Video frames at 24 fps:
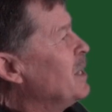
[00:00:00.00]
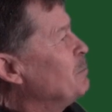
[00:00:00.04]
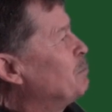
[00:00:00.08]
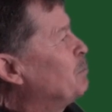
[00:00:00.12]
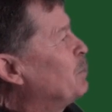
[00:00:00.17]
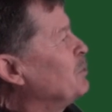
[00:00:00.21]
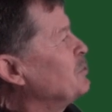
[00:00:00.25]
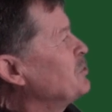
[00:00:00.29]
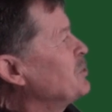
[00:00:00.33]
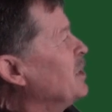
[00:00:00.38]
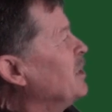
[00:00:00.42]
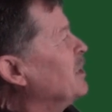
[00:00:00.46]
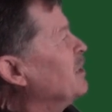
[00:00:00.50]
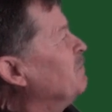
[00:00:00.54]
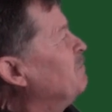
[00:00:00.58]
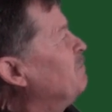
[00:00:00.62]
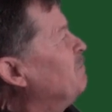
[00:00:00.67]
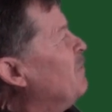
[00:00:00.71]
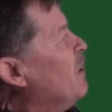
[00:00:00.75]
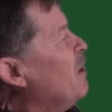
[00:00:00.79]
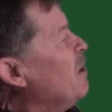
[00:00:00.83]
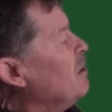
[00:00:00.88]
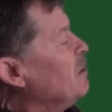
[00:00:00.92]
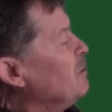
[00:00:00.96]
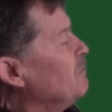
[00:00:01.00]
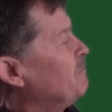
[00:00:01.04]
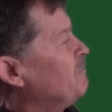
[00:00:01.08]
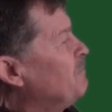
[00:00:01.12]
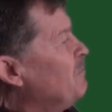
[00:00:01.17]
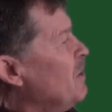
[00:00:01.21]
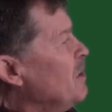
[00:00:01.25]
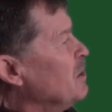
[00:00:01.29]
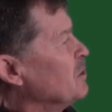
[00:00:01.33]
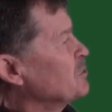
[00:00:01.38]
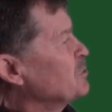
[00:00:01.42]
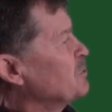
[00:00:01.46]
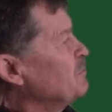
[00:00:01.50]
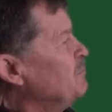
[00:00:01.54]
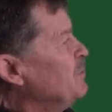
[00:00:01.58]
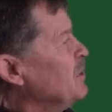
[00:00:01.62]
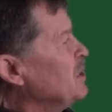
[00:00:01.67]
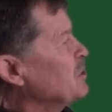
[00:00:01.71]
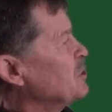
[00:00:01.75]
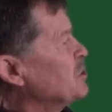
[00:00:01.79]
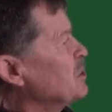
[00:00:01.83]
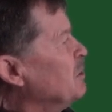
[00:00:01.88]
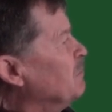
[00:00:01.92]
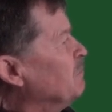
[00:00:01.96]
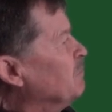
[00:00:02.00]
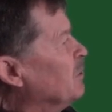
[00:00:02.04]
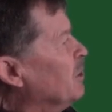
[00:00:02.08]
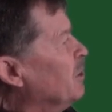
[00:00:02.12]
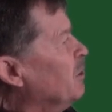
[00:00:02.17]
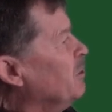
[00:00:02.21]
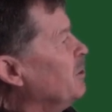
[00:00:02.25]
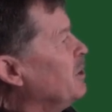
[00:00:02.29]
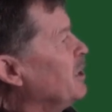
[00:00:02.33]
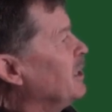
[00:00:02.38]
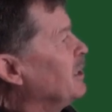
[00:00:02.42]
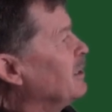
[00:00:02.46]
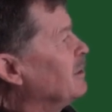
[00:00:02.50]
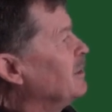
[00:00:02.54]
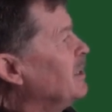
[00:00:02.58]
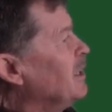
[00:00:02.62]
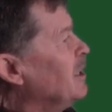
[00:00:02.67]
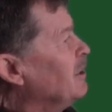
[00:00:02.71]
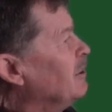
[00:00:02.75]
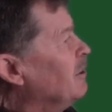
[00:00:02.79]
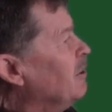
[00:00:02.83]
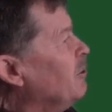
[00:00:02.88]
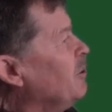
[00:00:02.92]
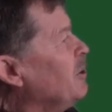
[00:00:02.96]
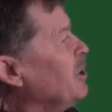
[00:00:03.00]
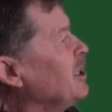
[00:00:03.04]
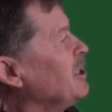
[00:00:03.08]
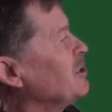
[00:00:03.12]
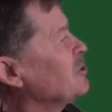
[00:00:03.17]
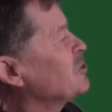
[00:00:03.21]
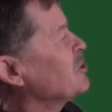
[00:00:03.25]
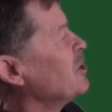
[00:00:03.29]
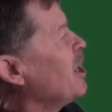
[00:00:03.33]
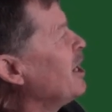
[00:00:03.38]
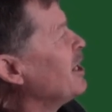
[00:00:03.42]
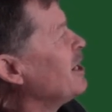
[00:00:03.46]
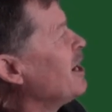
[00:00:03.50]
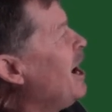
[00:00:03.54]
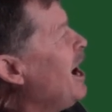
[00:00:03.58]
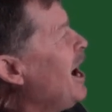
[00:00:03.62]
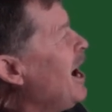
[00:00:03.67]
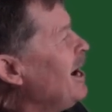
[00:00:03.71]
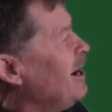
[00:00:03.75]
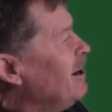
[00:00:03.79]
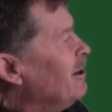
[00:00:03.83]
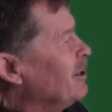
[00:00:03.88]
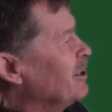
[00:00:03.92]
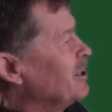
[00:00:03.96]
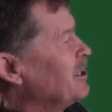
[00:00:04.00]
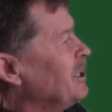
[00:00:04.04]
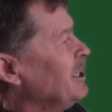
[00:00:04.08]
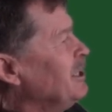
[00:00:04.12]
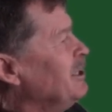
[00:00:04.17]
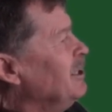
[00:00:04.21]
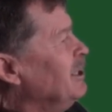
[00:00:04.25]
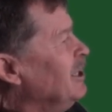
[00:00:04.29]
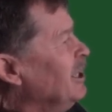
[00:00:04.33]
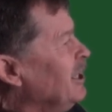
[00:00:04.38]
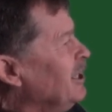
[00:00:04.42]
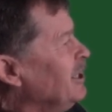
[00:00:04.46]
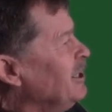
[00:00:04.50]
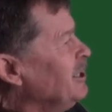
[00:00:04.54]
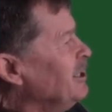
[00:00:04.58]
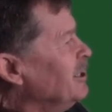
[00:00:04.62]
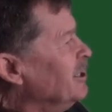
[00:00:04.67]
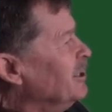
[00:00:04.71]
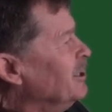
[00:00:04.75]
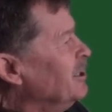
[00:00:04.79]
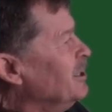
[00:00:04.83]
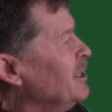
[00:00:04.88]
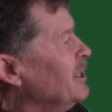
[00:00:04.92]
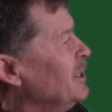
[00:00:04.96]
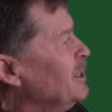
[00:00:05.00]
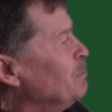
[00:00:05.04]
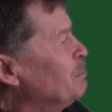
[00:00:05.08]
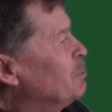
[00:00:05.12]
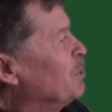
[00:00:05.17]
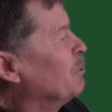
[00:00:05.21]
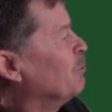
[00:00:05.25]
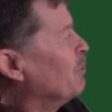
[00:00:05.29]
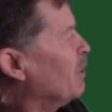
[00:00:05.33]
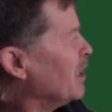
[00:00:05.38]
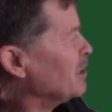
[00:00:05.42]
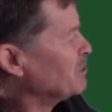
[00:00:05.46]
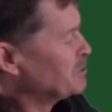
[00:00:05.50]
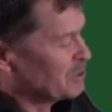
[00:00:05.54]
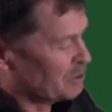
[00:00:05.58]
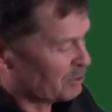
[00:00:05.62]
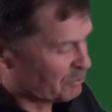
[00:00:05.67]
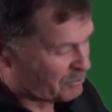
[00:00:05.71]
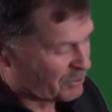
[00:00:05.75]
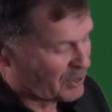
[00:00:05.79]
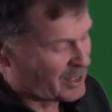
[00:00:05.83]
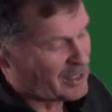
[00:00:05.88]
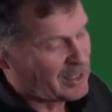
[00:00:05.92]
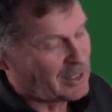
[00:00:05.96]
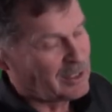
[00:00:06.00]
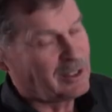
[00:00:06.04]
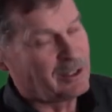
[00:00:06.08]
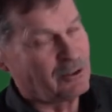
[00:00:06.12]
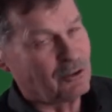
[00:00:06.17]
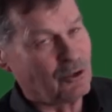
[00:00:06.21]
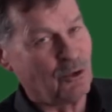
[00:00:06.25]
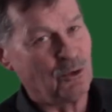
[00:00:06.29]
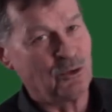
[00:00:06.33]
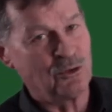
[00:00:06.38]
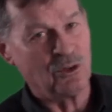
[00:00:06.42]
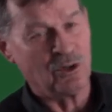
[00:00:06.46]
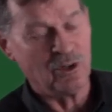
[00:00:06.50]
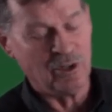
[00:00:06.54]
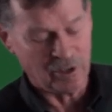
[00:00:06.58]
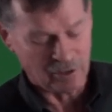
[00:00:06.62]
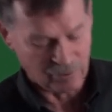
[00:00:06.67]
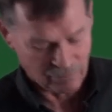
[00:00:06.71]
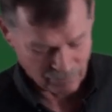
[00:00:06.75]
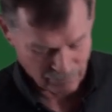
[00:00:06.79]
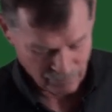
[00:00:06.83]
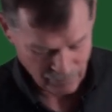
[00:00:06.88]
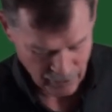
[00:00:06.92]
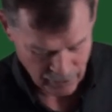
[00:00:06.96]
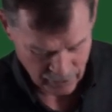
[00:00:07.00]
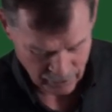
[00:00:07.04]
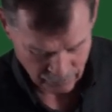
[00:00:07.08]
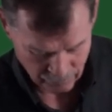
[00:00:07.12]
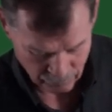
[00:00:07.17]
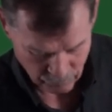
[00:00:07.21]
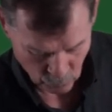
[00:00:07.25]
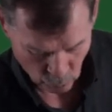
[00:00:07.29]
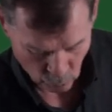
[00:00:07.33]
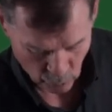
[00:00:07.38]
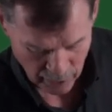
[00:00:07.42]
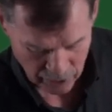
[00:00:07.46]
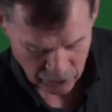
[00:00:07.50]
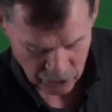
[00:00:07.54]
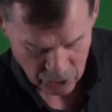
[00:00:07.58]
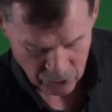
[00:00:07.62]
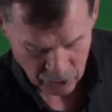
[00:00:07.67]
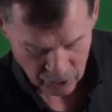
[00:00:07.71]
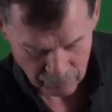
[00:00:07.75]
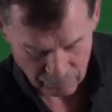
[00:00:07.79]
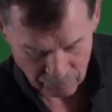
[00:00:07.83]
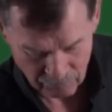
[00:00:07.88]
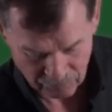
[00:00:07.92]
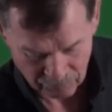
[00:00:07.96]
present a false vision of learning. Learning is not hierarchy, linear, progressive. Those are Western.